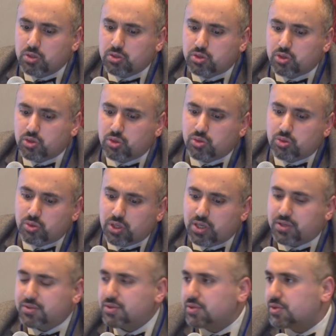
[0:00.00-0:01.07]
So
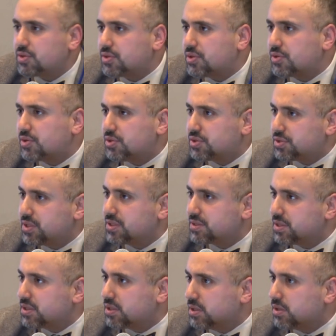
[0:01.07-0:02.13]
yes, there's things
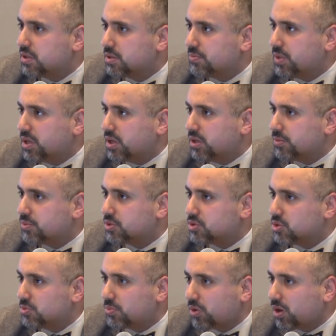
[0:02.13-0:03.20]
that it may help.
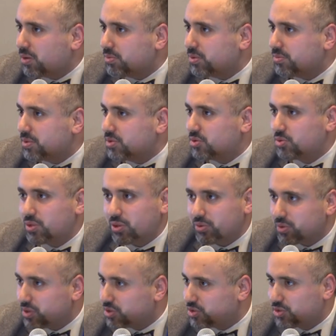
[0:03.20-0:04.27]
There's no problem in doing
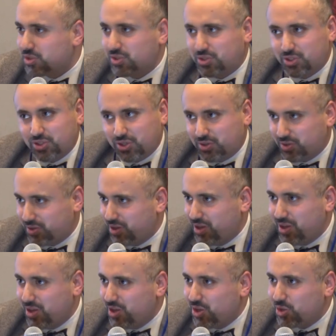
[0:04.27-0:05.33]
research and
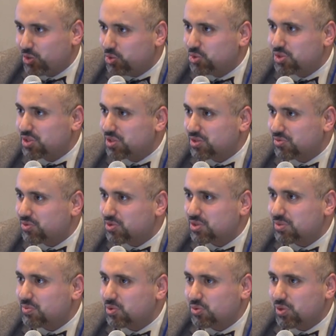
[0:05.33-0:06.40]
using it for
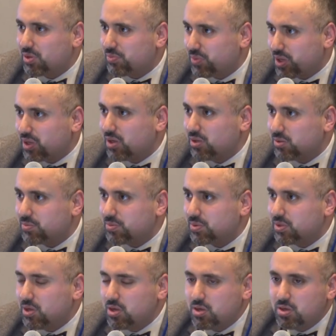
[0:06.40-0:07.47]
someone where it may help.
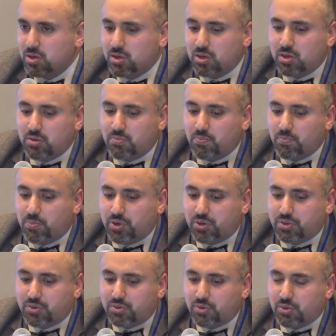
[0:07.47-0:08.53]

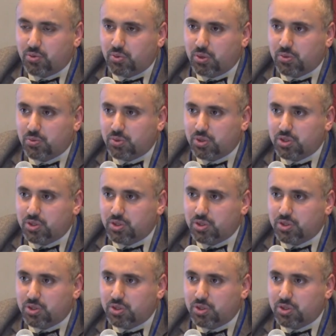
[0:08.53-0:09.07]
But when